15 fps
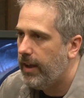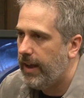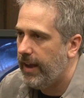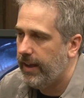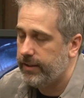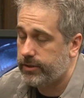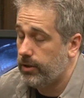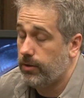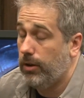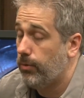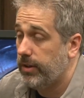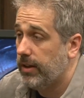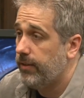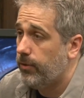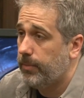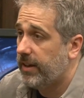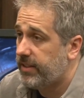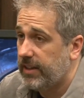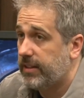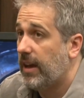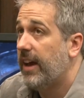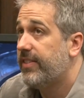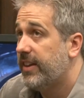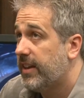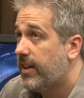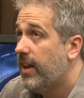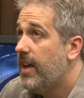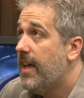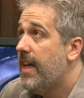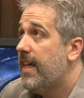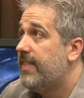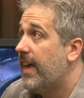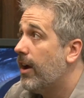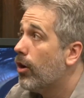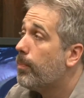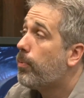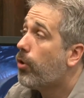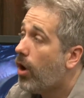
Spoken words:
And so, you know, we love them. I think they are,